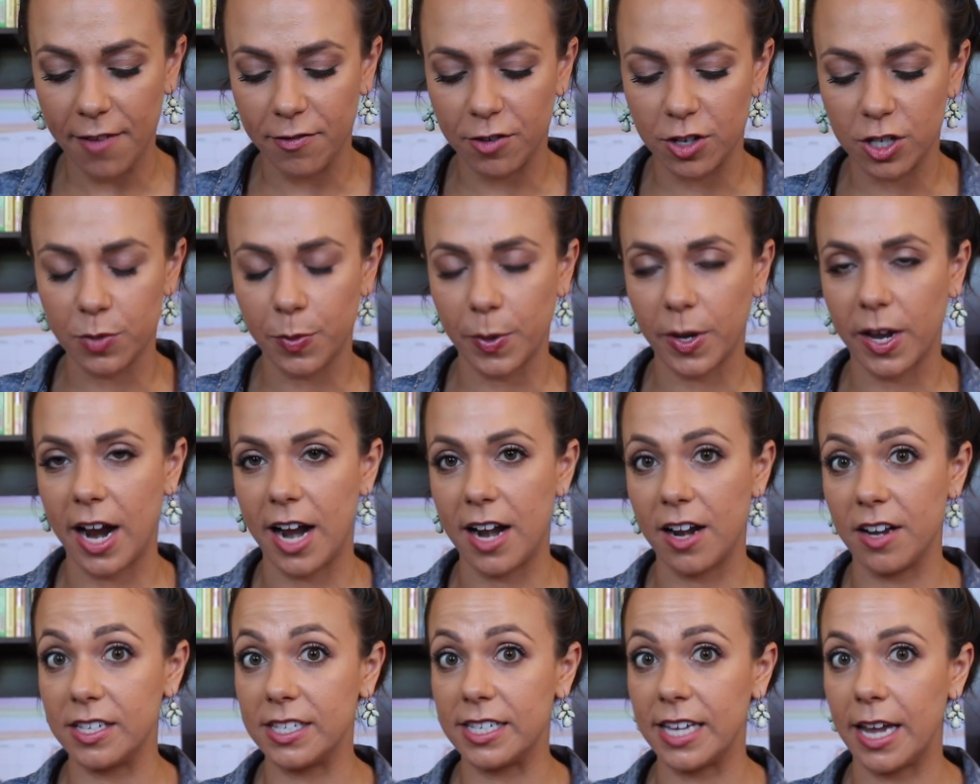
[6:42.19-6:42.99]
I've just been
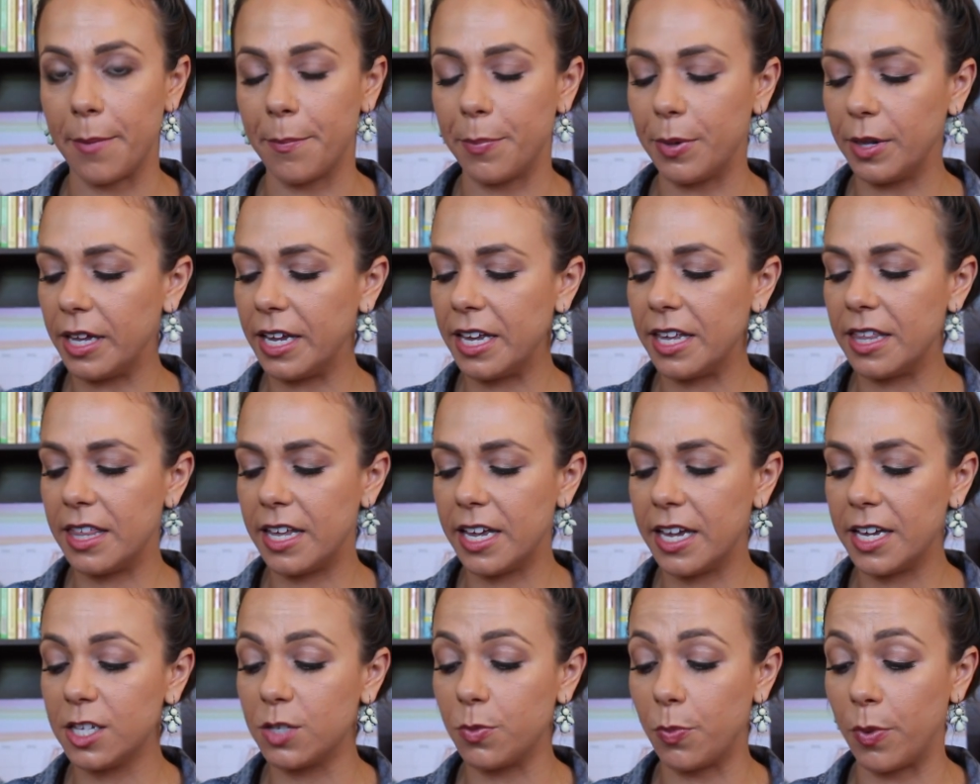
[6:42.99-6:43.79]
kind of sampling
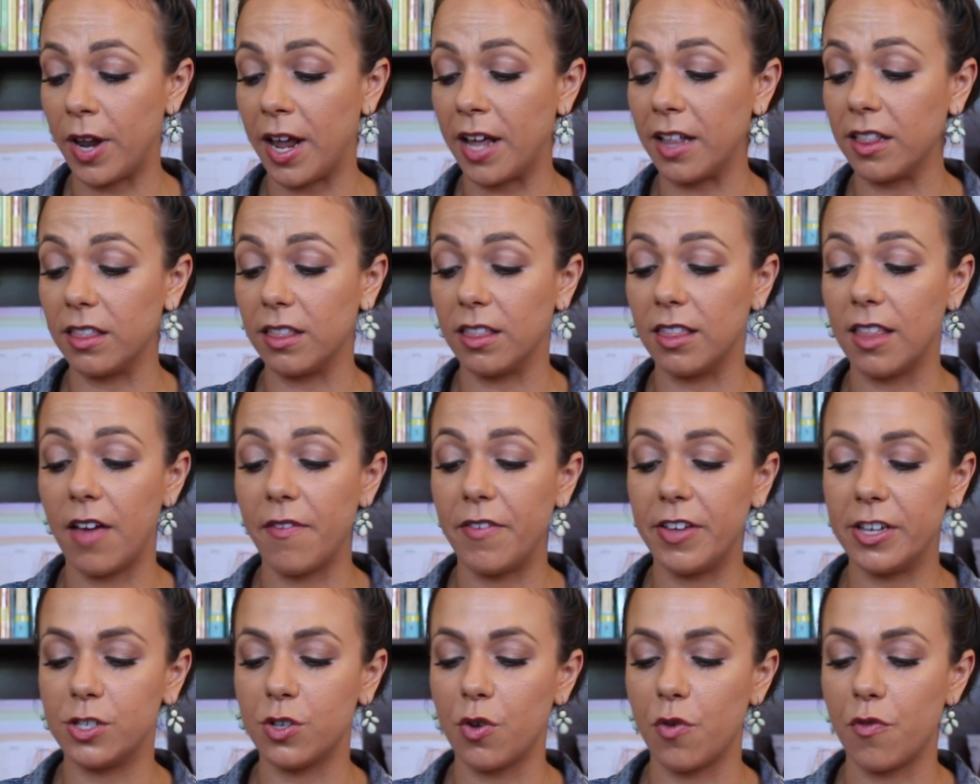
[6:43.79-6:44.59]
things, but I
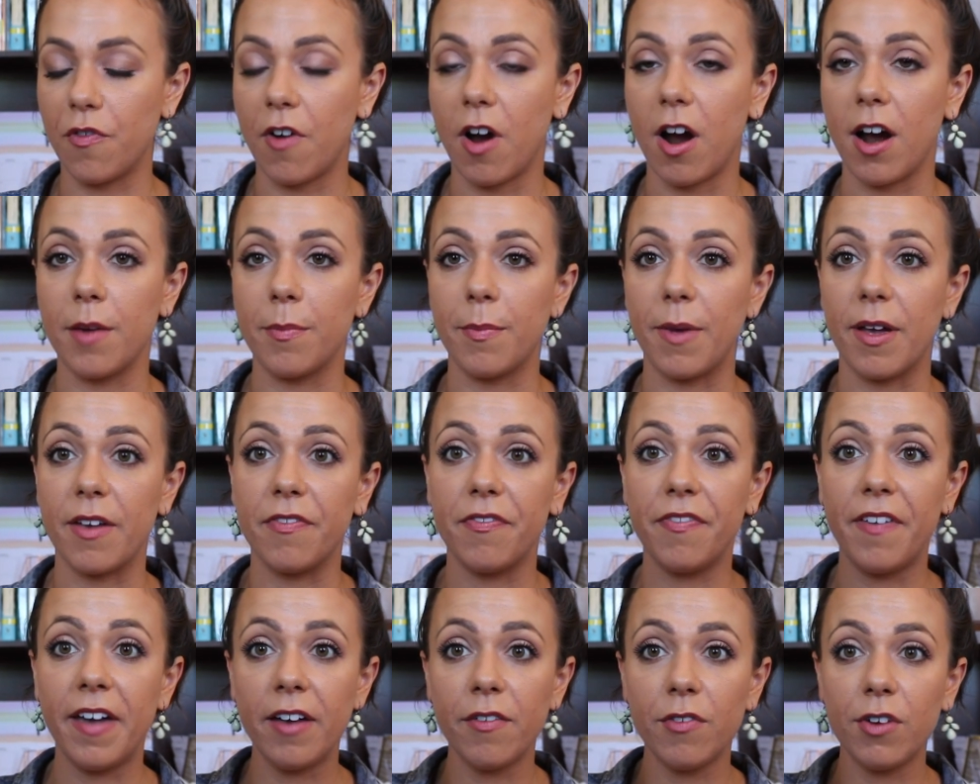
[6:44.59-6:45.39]
love it so far. And my
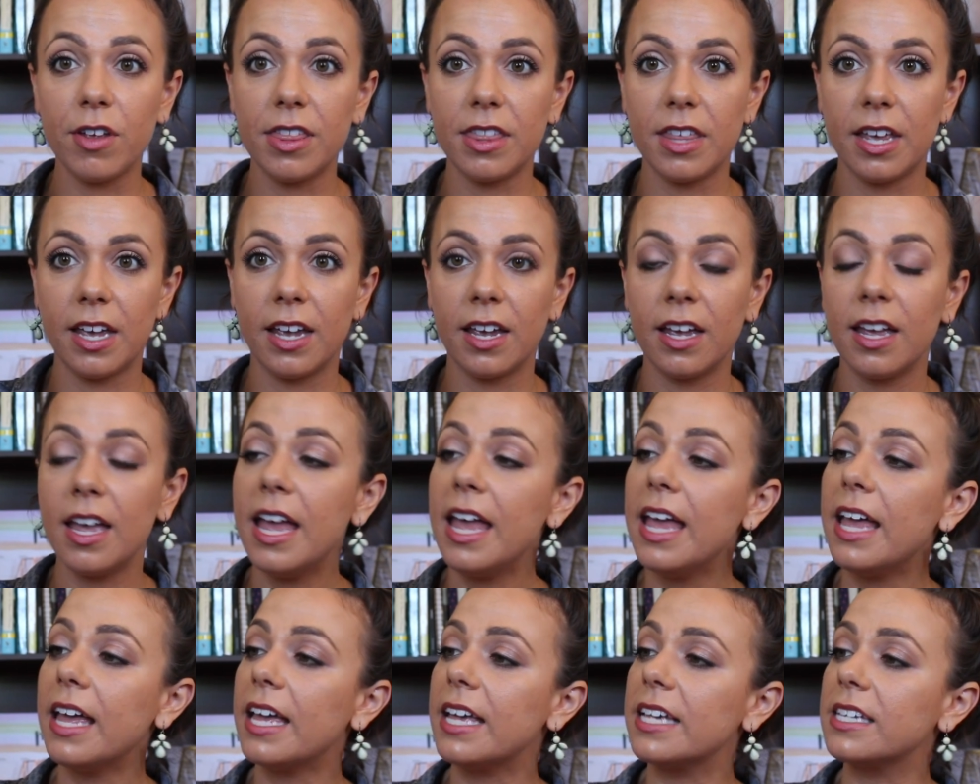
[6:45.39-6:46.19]
favorite thing
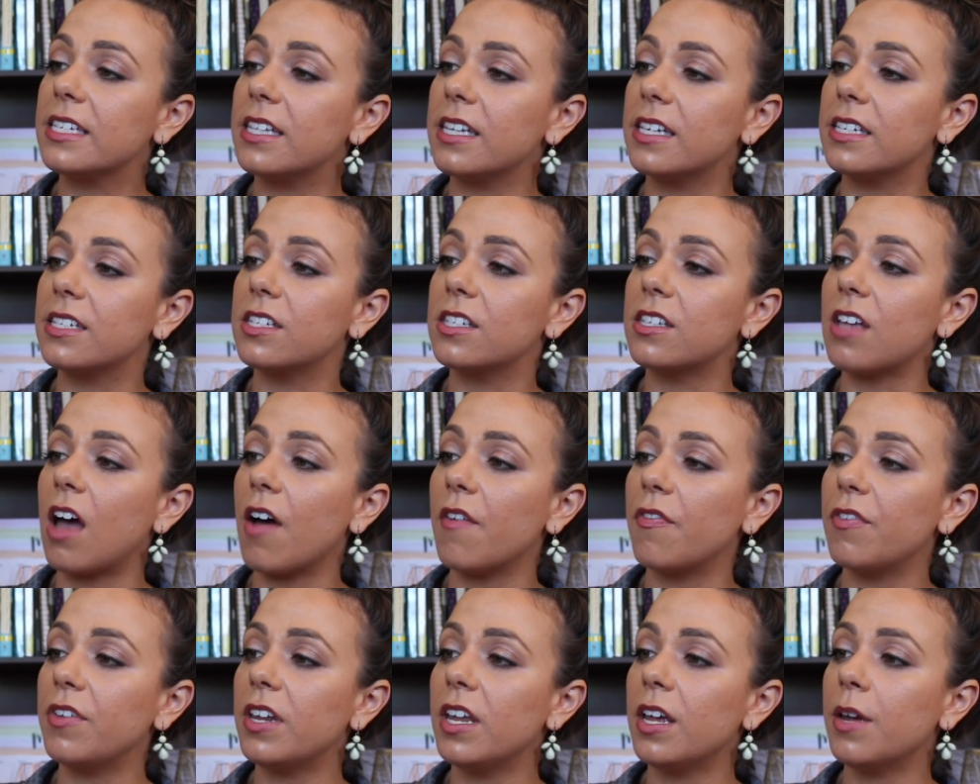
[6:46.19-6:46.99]
is this
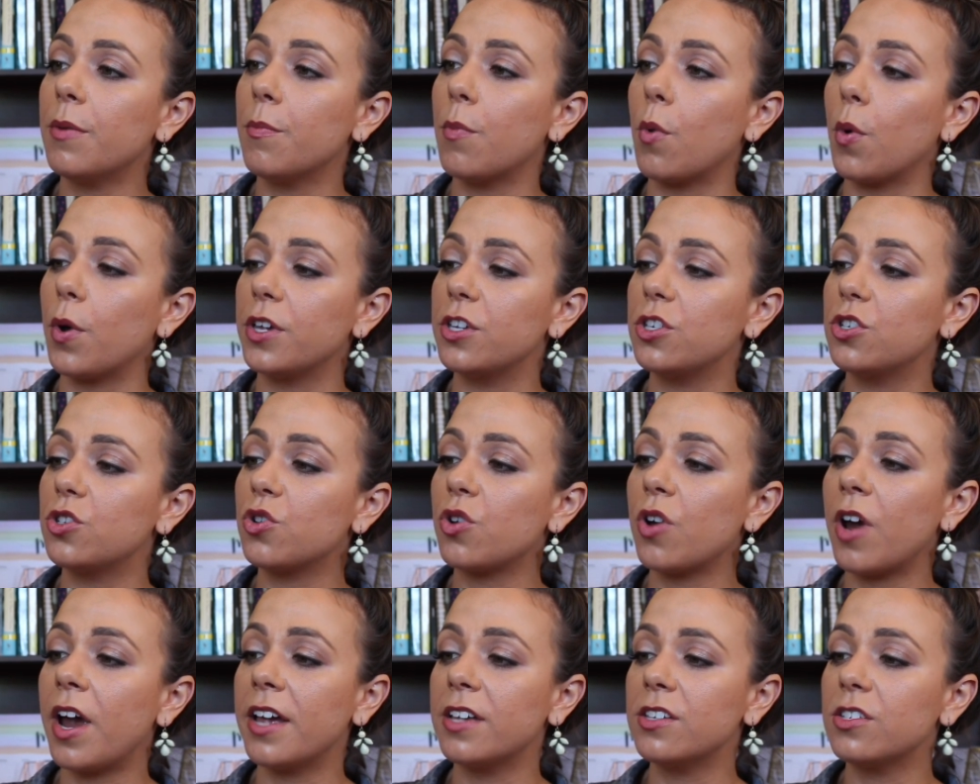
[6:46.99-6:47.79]
softening
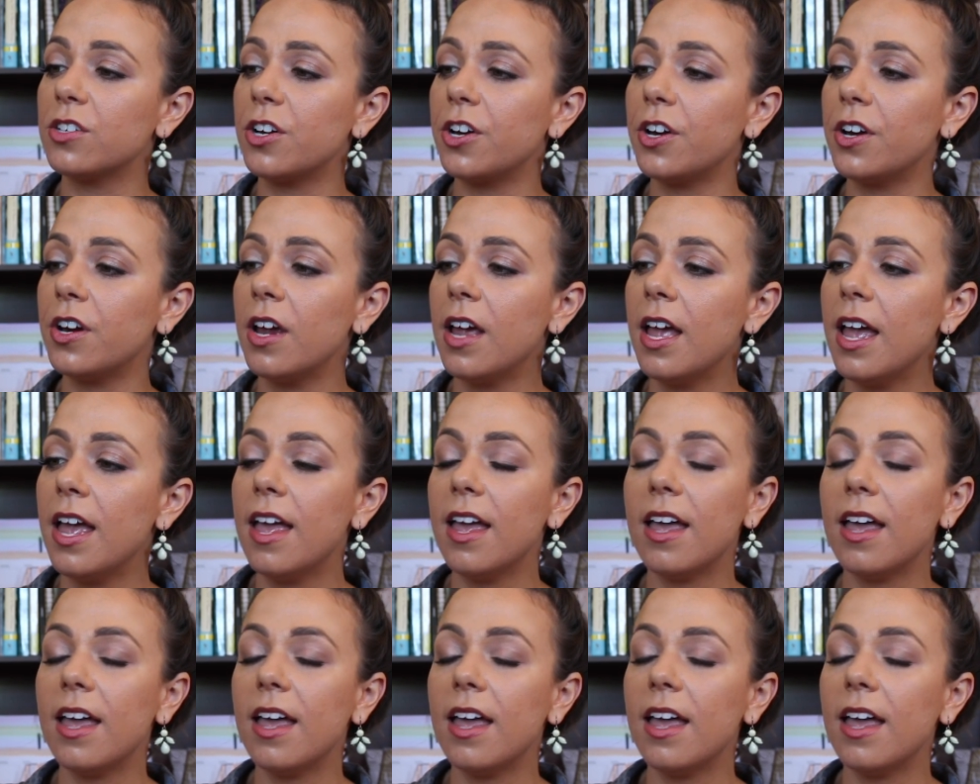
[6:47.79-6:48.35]
moisturizer.